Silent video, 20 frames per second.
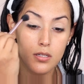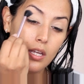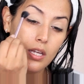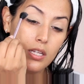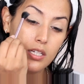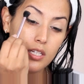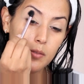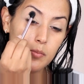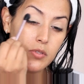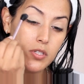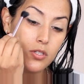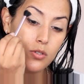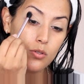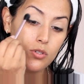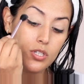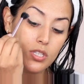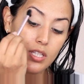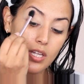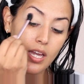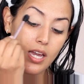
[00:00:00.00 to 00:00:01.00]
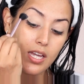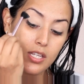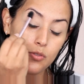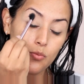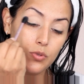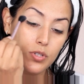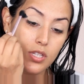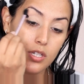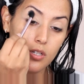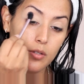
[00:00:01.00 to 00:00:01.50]
And Ipsy usually has
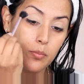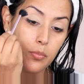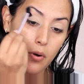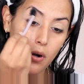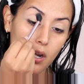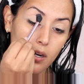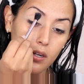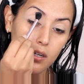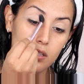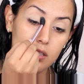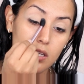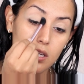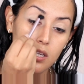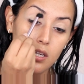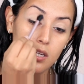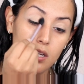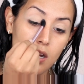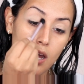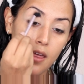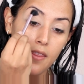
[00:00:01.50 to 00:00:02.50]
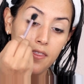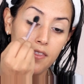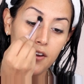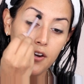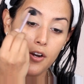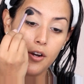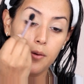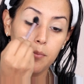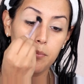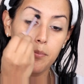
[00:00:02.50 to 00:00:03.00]
really good product in their